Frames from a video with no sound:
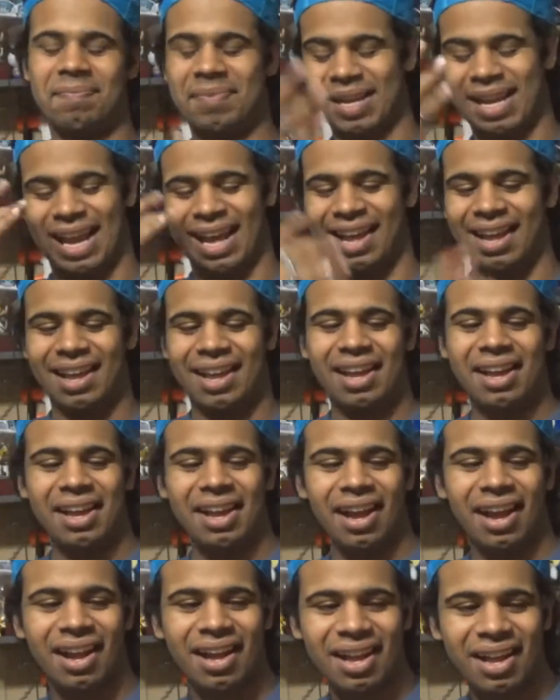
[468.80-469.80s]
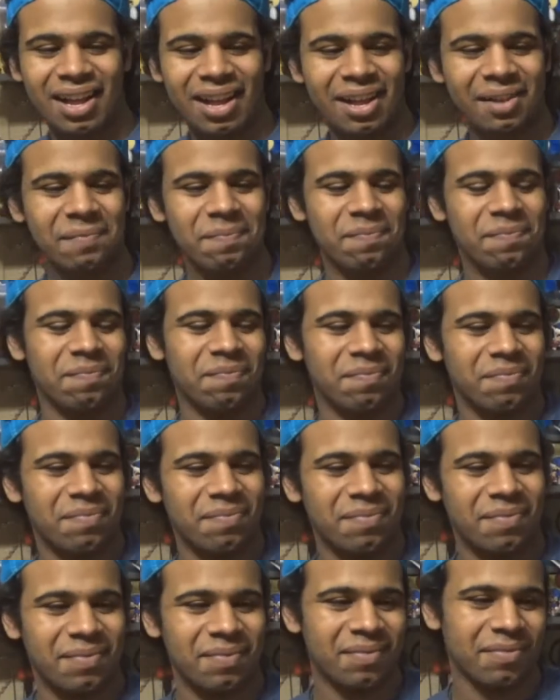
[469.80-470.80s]
but yeah, uh,
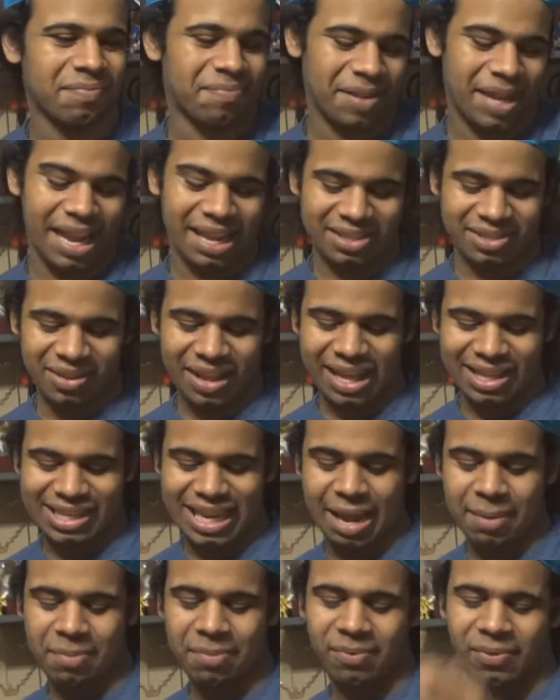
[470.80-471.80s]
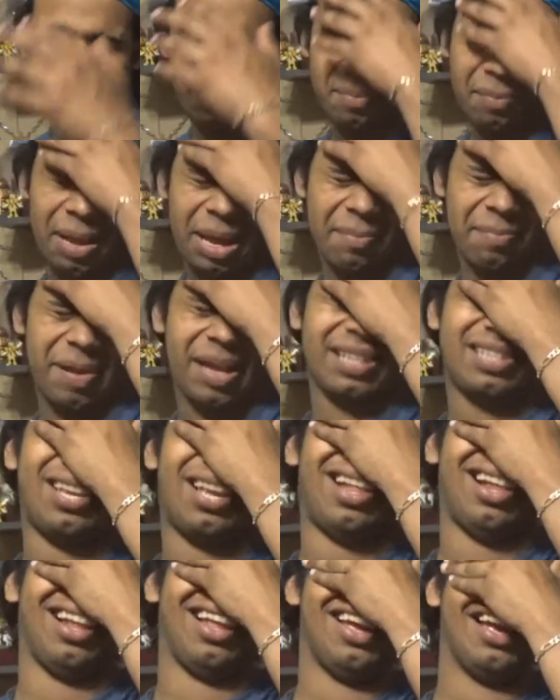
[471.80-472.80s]
but yeah. So that time, Man,
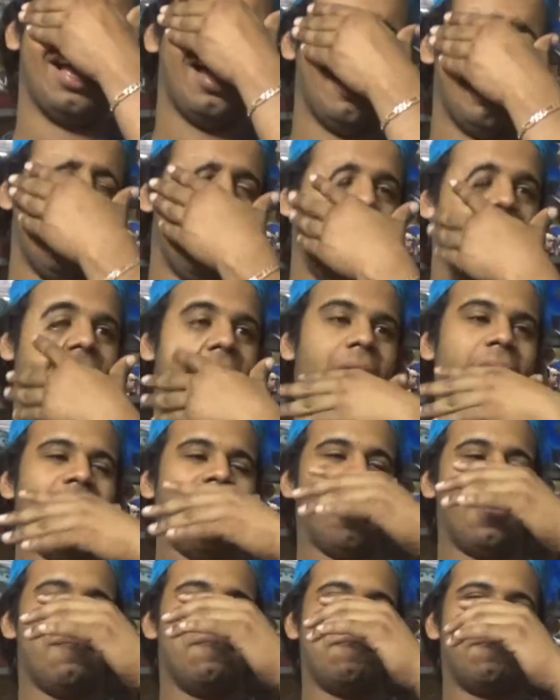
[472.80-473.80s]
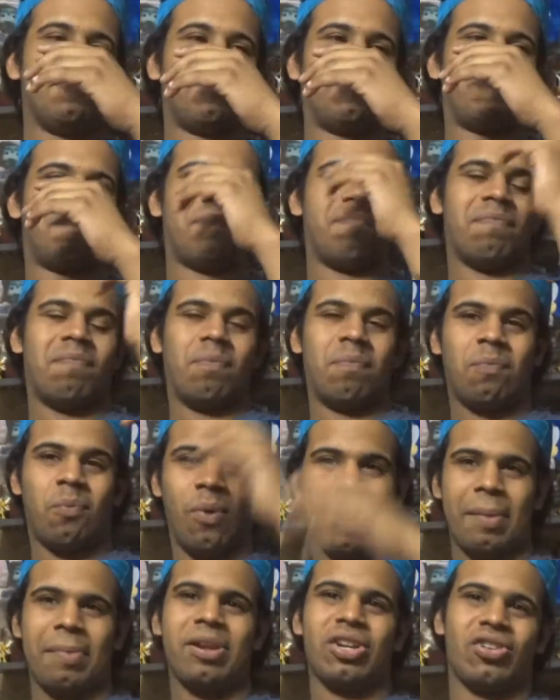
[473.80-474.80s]
basically, uh,
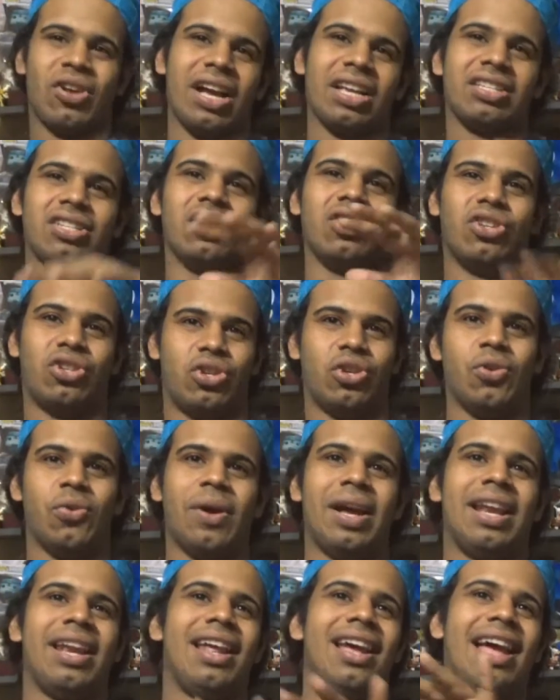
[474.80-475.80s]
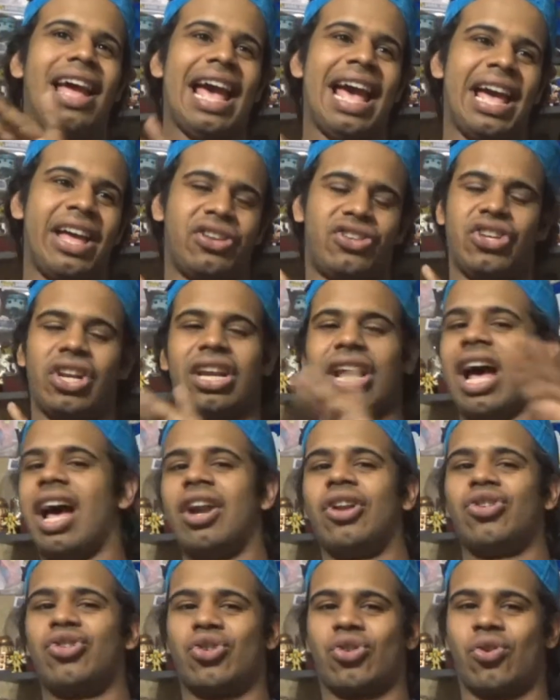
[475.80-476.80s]
Webby tries to do it, and she
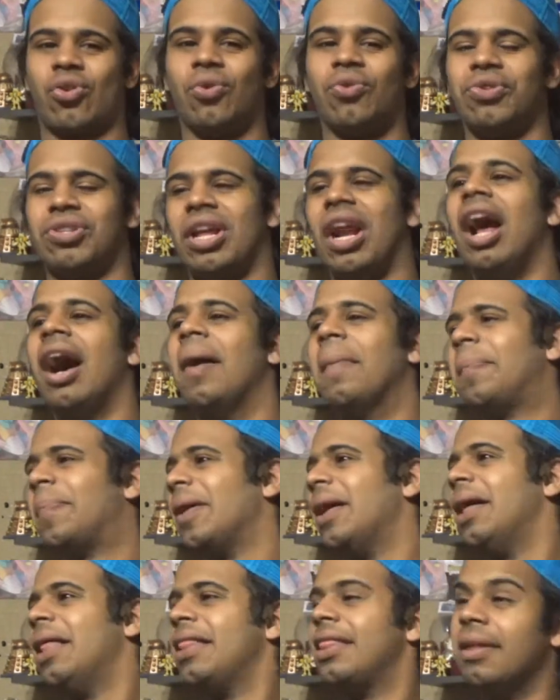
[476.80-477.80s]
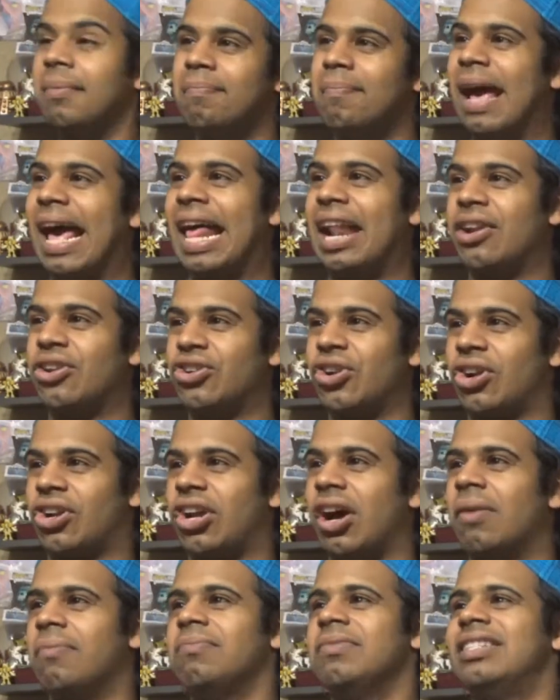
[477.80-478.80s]
kind of screws it up. The manager
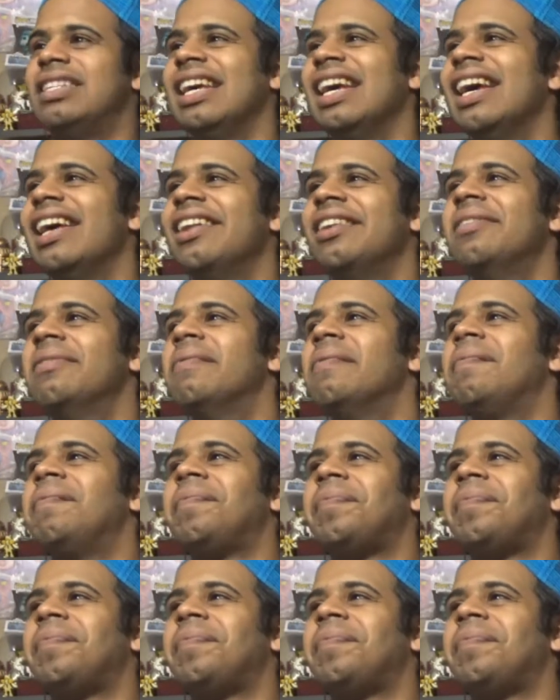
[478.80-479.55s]
comes in,